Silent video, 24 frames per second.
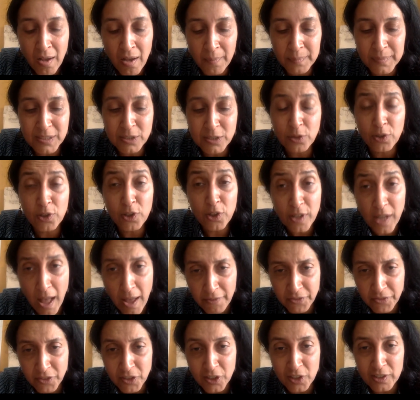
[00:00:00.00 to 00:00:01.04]
So look
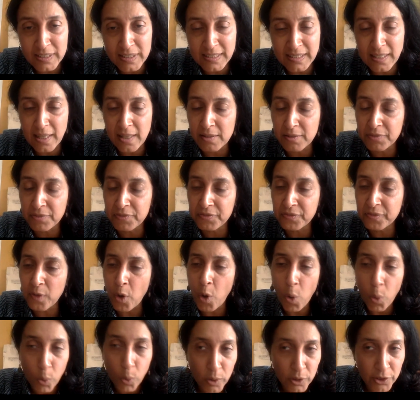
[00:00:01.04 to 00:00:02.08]
after yourself,
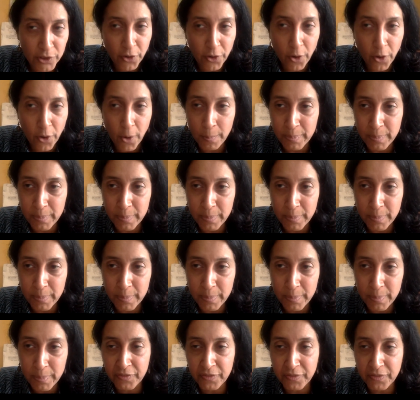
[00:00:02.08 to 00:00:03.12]
hold your belief,
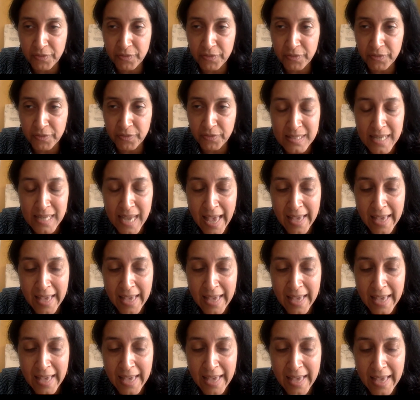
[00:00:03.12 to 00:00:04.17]
keep it
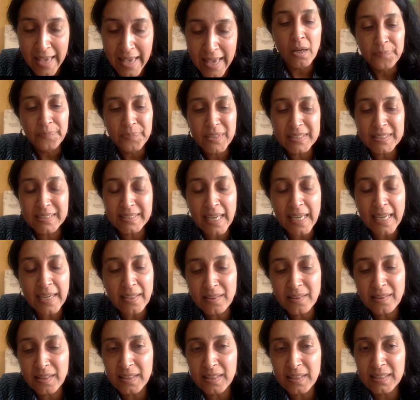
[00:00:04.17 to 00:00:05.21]
intact. The second
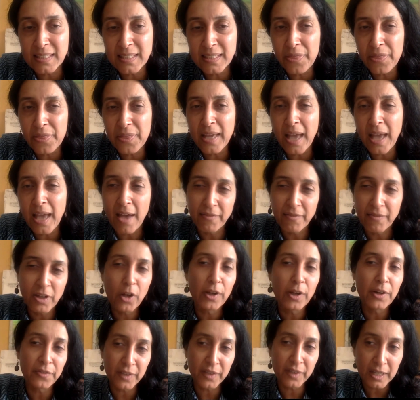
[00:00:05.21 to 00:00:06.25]
thing is, I think, have a lot
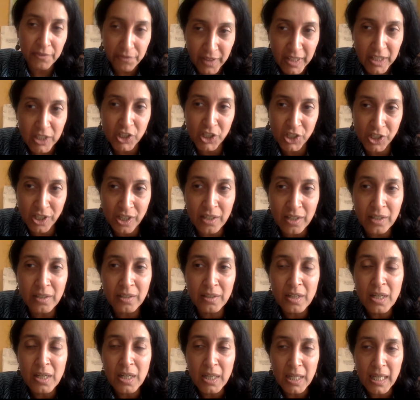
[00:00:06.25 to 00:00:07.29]
of conviction
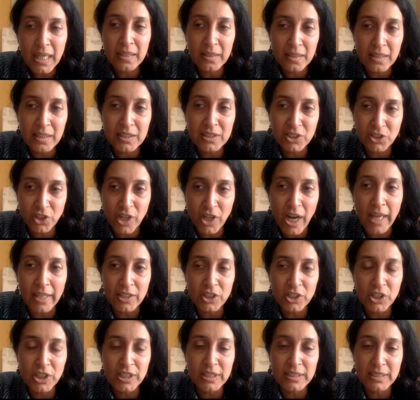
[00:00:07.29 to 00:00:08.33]
in the
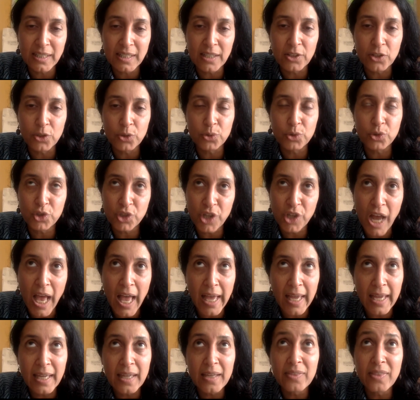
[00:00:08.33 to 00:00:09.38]
strategies that you
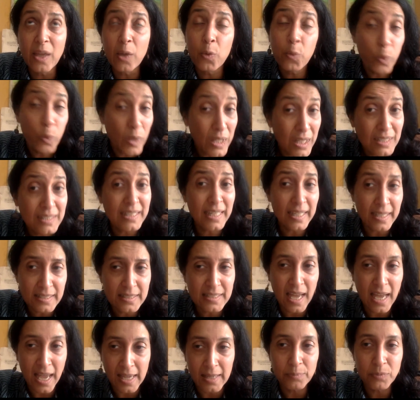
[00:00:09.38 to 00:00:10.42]
try. They will take
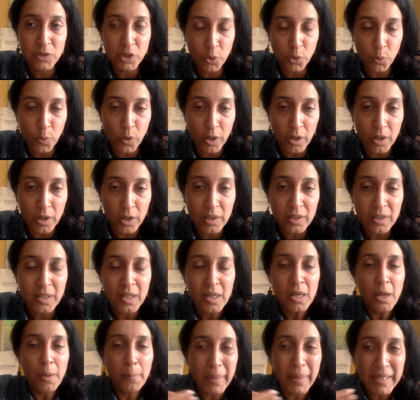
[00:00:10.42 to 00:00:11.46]
time to work,
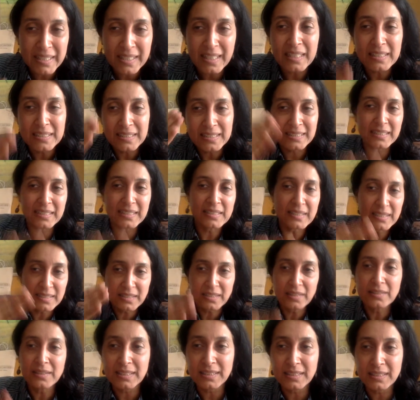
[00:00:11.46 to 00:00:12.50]
but
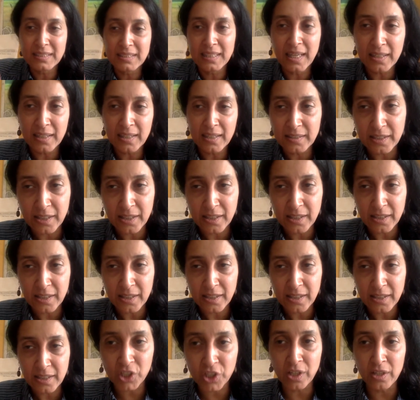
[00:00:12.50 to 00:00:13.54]
consistency and
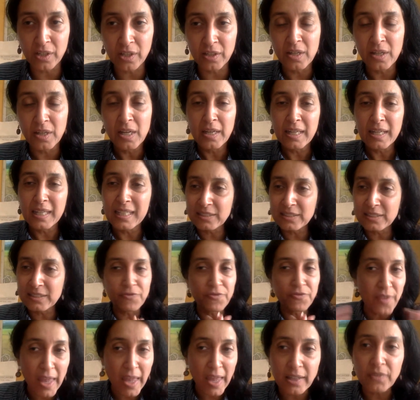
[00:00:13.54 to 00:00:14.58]
conviction is
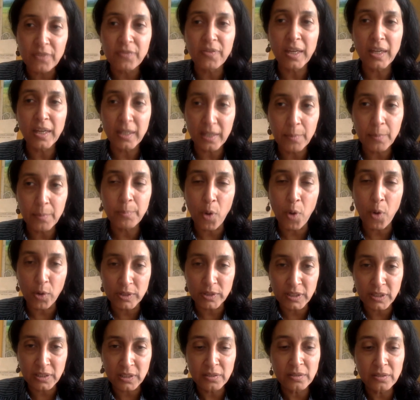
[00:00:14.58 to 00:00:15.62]
very, very
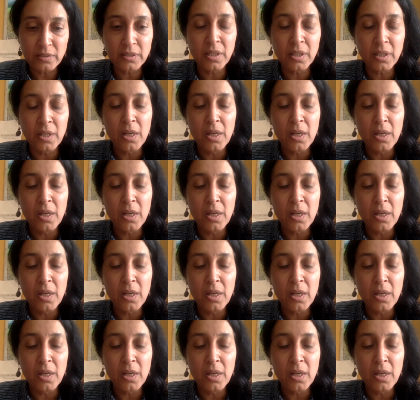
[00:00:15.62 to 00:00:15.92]
important.